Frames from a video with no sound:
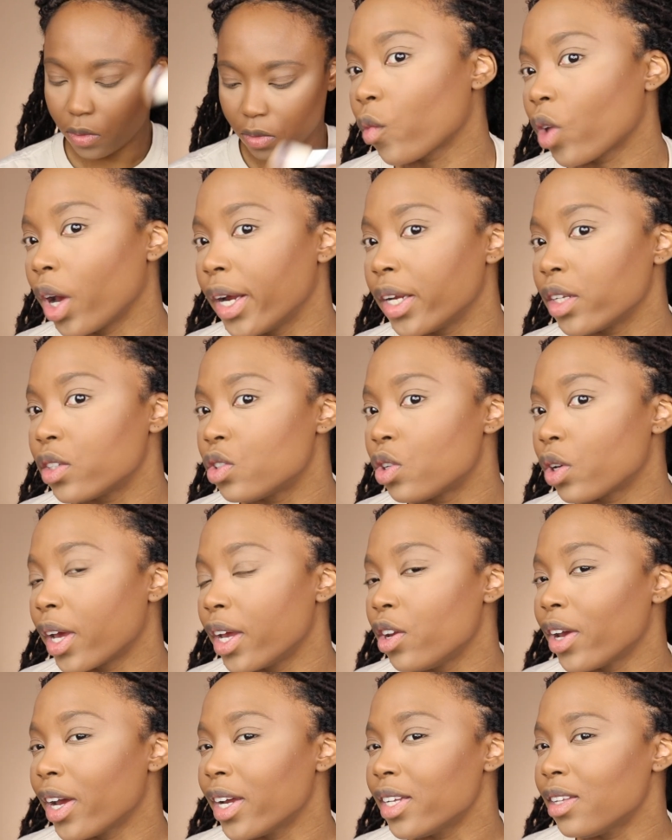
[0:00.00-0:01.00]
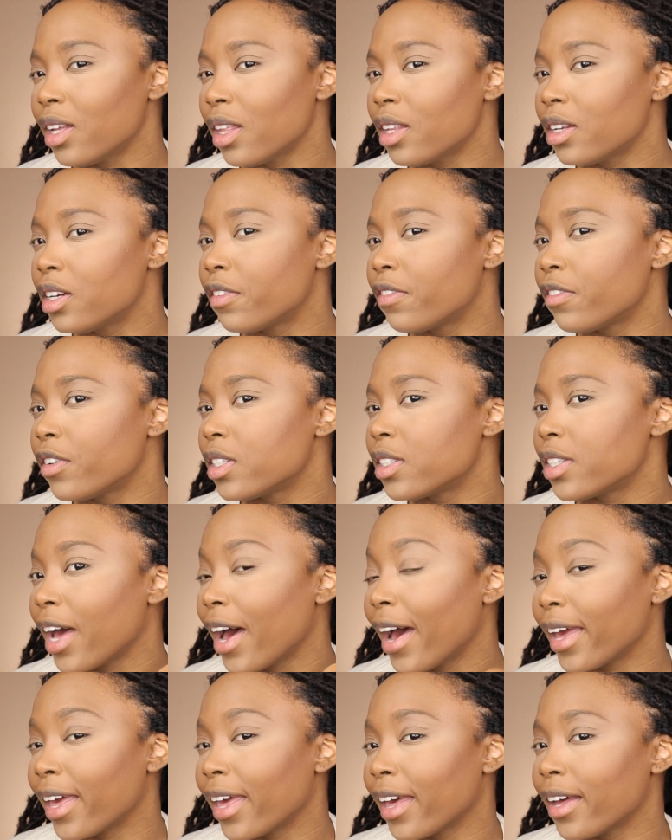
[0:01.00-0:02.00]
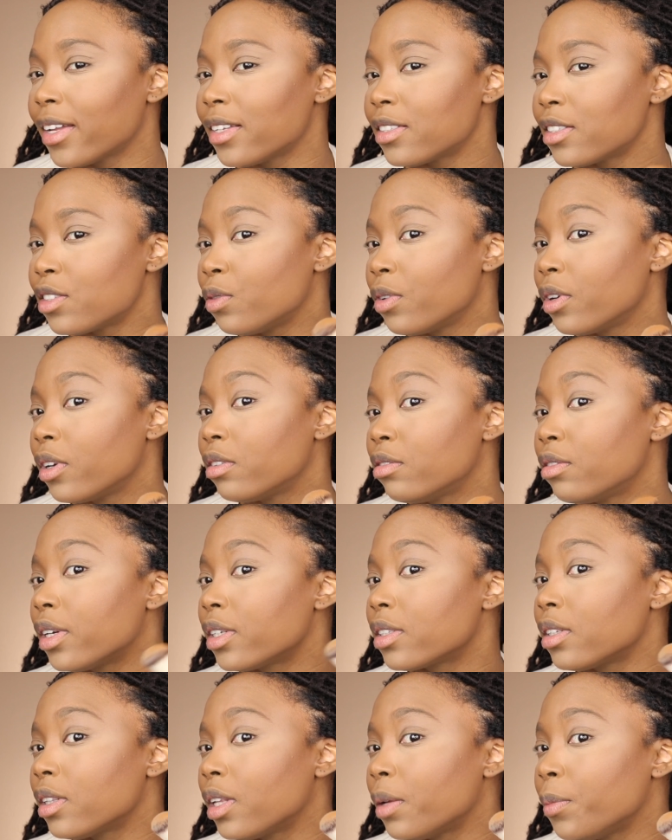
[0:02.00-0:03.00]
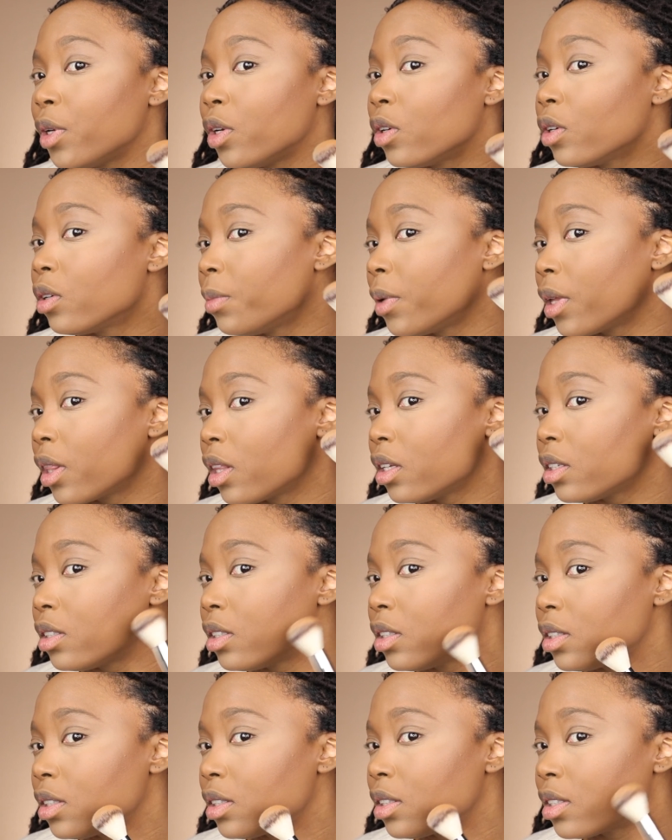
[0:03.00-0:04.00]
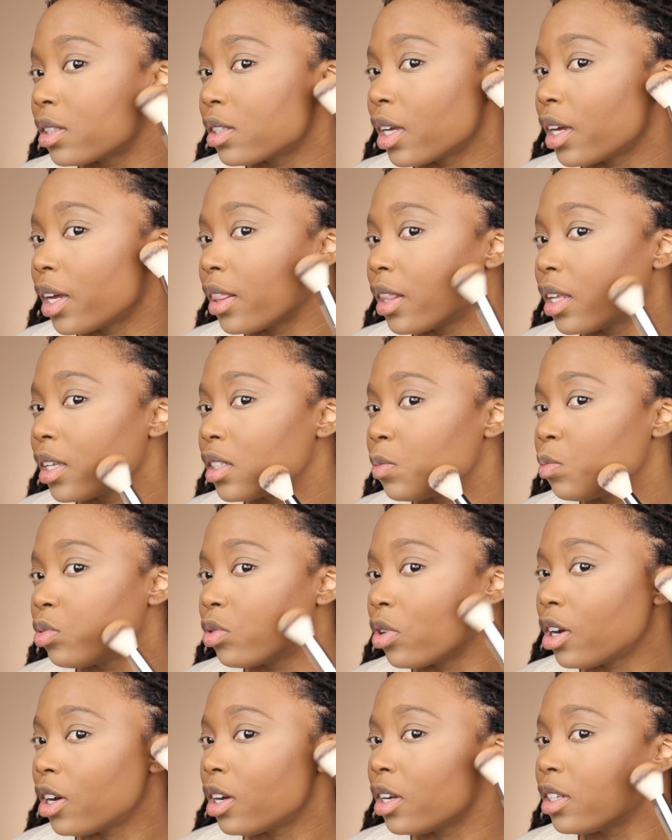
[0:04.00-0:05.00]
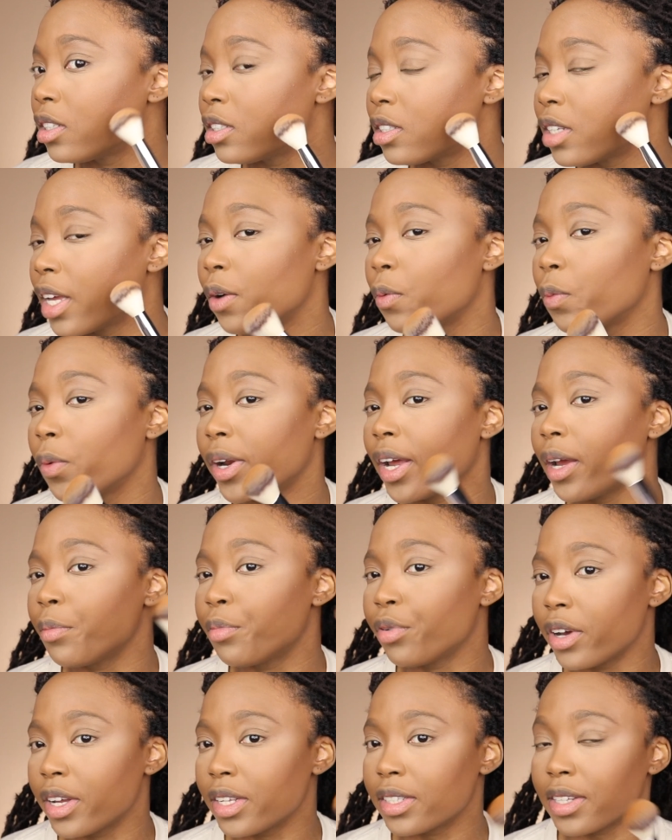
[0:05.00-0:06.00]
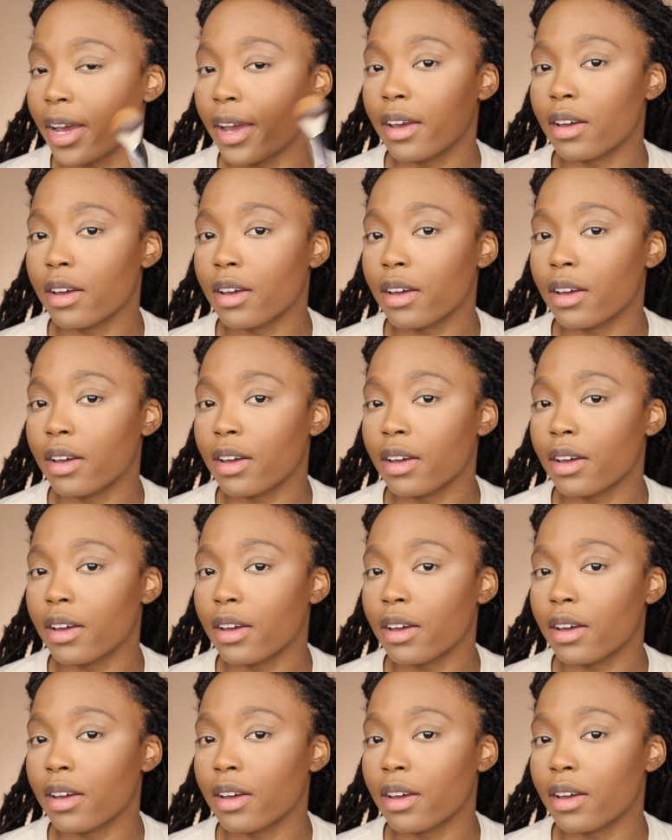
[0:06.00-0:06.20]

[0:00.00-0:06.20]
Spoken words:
Okay, so can you guys tell the difference? I can't. You guys can let me know, but this is the side that's bronze, and when I bronze, I